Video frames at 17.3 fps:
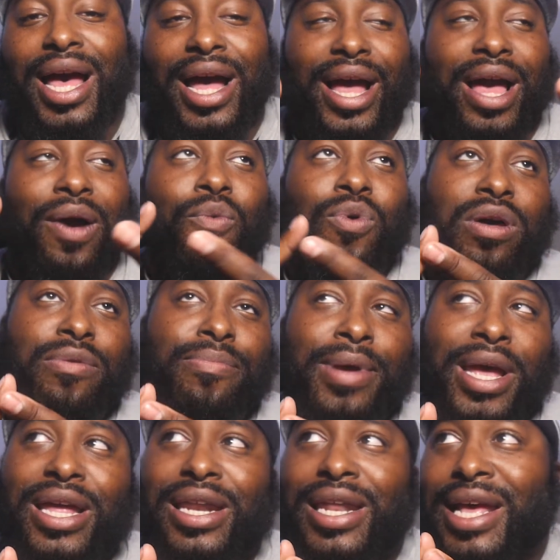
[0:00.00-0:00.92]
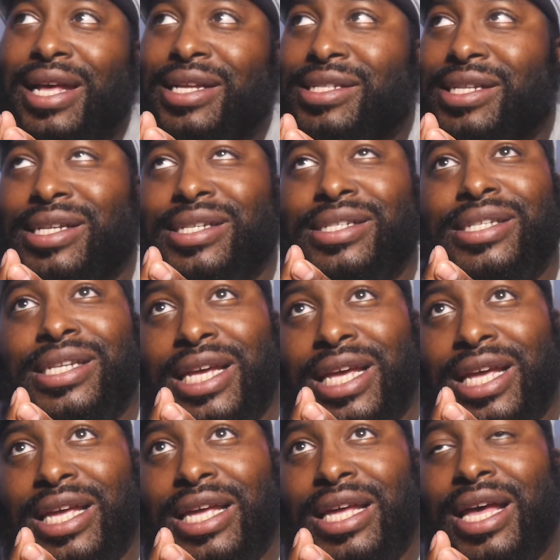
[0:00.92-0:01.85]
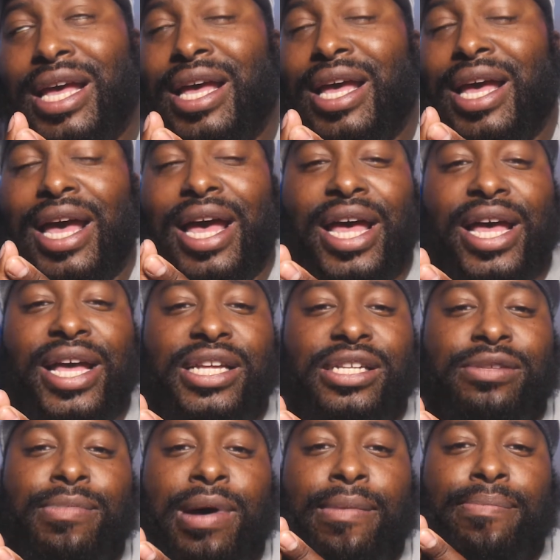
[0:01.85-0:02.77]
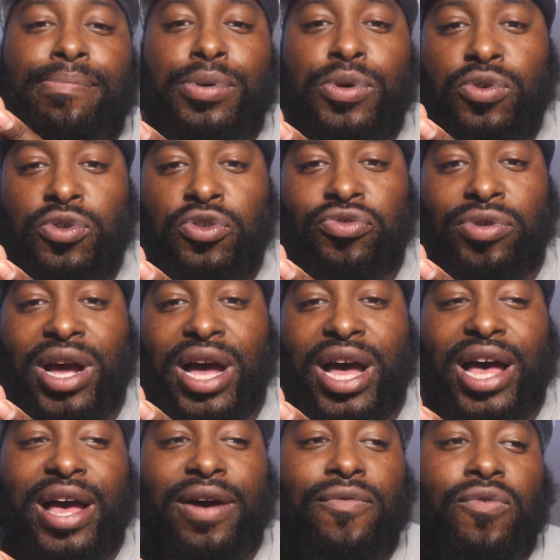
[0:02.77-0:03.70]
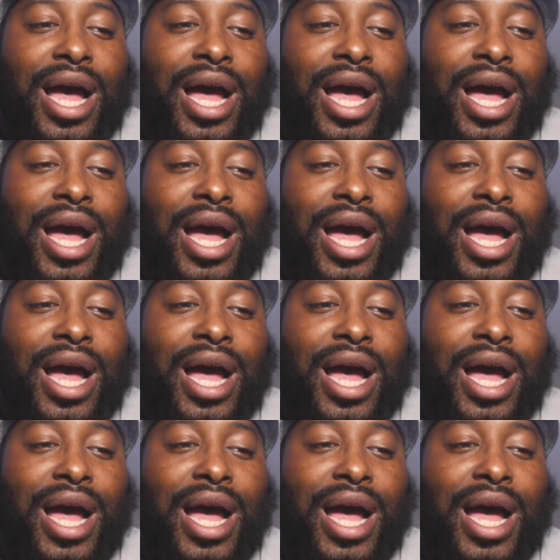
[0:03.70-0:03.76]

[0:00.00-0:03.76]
I got one main SSD as my boot drive.